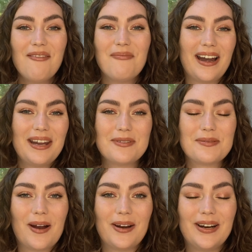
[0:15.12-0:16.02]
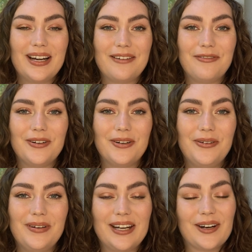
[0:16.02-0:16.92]
my name is Margaret. If you're
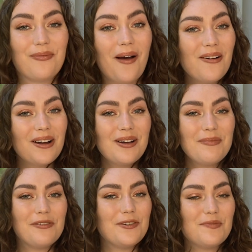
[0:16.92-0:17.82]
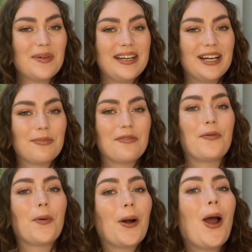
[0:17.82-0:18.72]
new here, welcome. If you've been here
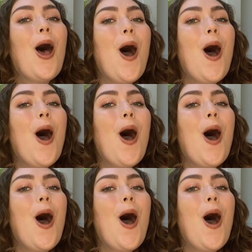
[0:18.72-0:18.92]
before,